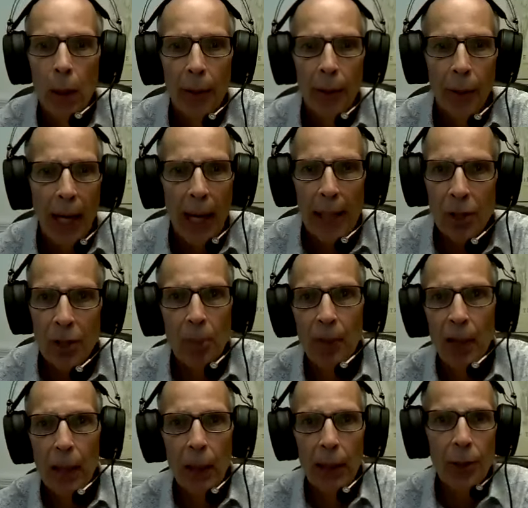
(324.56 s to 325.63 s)
There has to
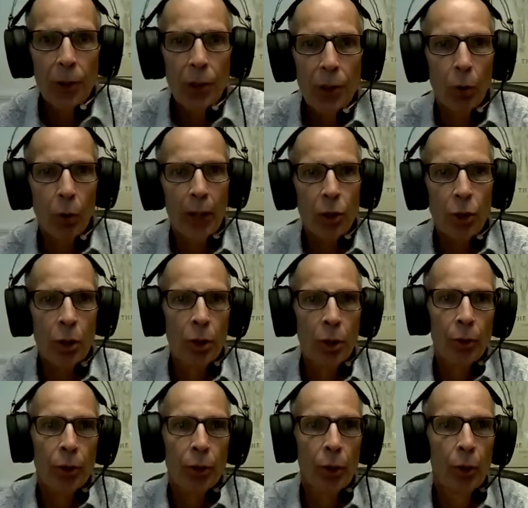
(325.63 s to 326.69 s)
be at least a question
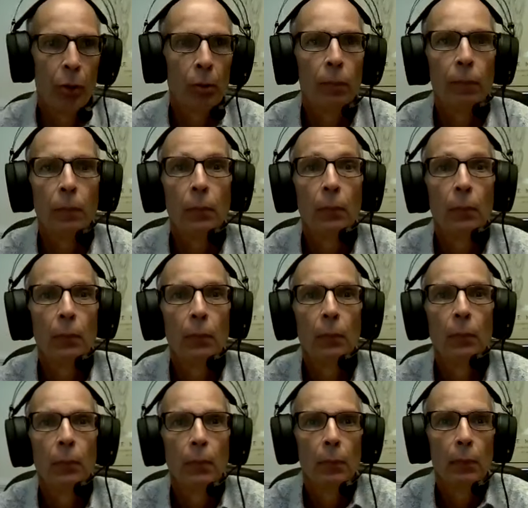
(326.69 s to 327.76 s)
or two.
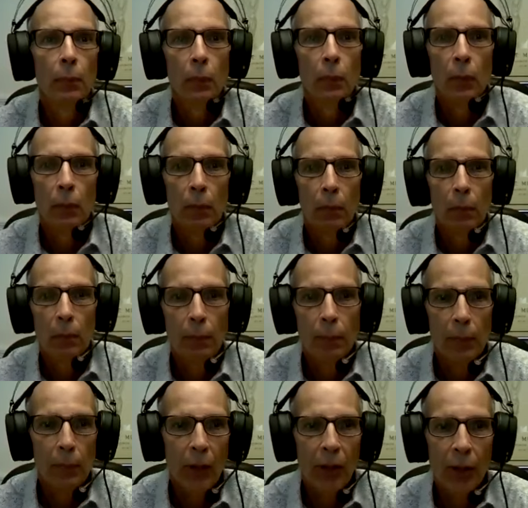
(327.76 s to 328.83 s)

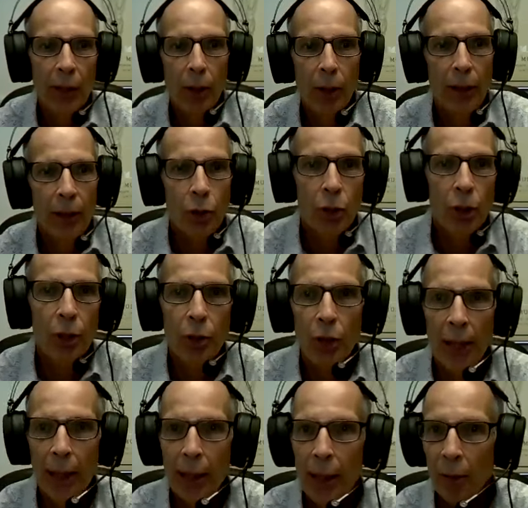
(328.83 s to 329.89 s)
Are there any questions?
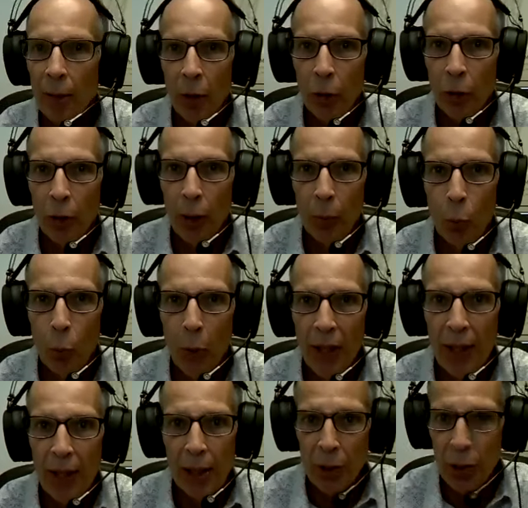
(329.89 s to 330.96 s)
And if you're
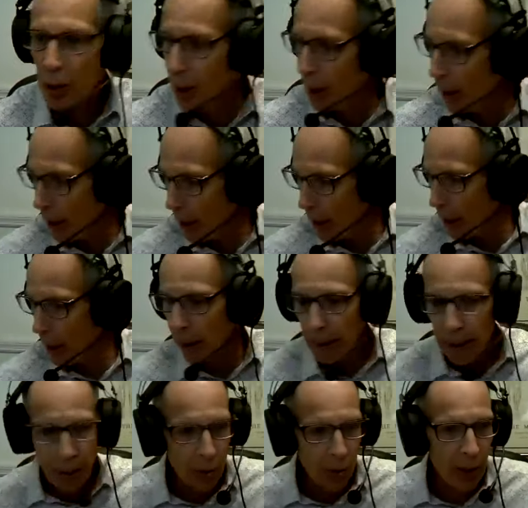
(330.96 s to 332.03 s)
with us today, I'd
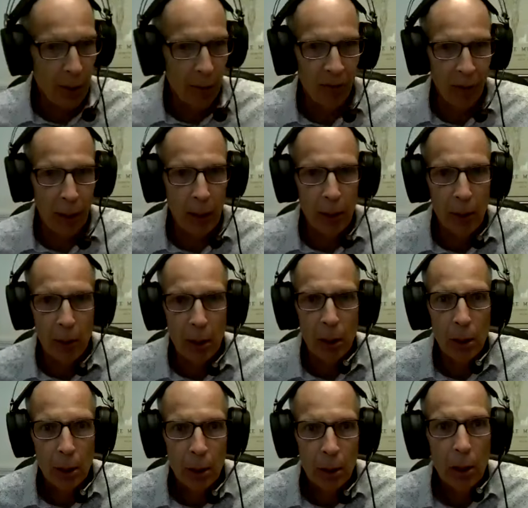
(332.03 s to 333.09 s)
like to see a face.
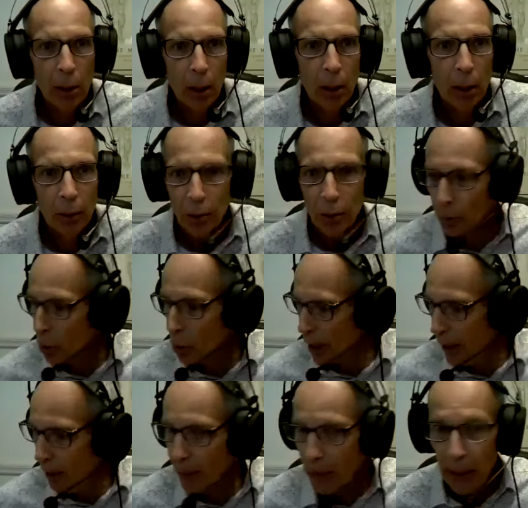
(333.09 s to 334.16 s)
So
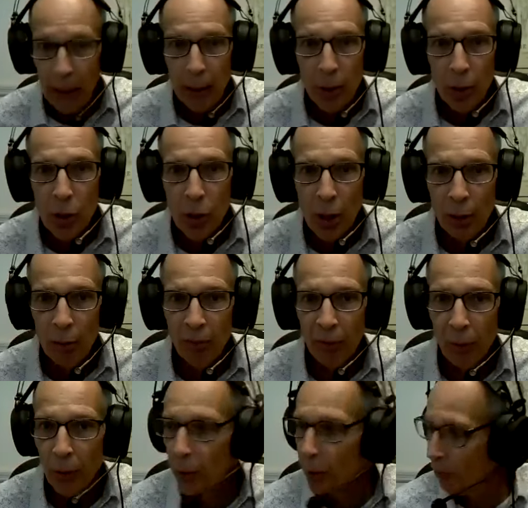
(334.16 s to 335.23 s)
Jamie and
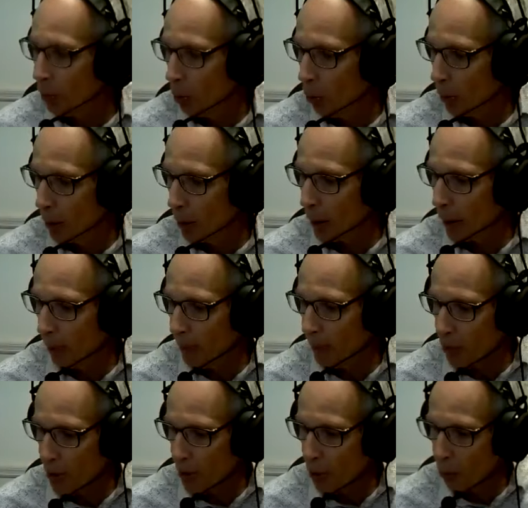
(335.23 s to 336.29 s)
Jennifer, if you want to let me
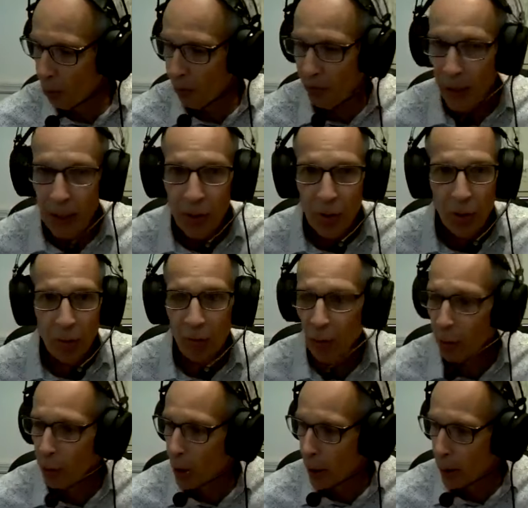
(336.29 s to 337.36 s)
see your face, if
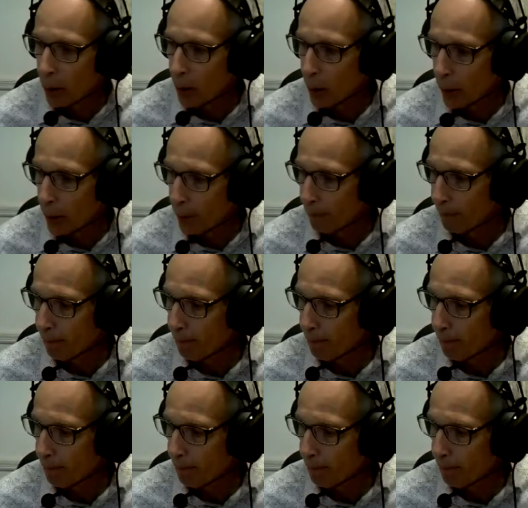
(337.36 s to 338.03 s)
you're not too